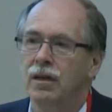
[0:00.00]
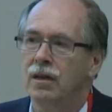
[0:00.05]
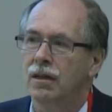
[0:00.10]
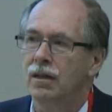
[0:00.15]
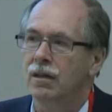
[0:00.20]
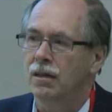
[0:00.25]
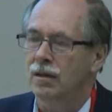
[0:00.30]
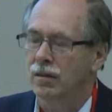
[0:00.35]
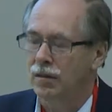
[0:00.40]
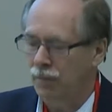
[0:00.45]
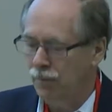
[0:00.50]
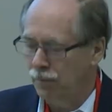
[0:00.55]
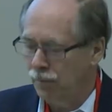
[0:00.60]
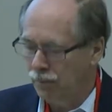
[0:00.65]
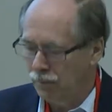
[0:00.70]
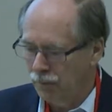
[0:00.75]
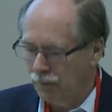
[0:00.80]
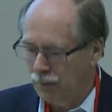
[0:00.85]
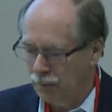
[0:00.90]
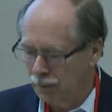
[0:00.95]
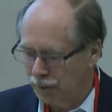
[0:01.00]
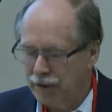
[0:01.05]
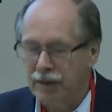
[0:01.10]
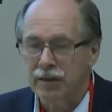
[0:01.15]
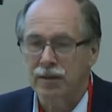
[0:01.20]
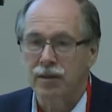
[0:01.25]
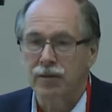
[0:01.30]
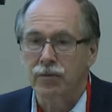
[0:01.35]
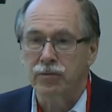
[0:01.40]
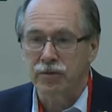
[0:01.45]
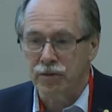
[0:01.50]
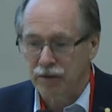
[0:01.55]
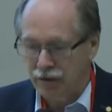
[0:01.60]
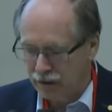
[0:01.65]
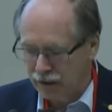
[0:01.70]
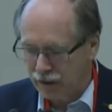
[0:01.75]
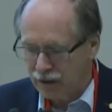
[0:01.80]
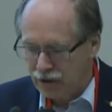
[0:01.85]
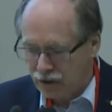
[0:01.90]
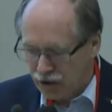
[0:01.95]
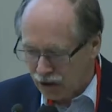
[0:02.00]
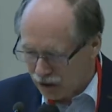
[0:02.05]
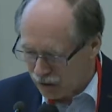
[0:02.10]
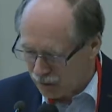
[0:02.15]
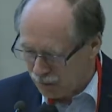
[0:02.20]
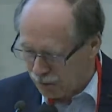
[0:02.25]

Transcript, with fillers: uh, predictive theory just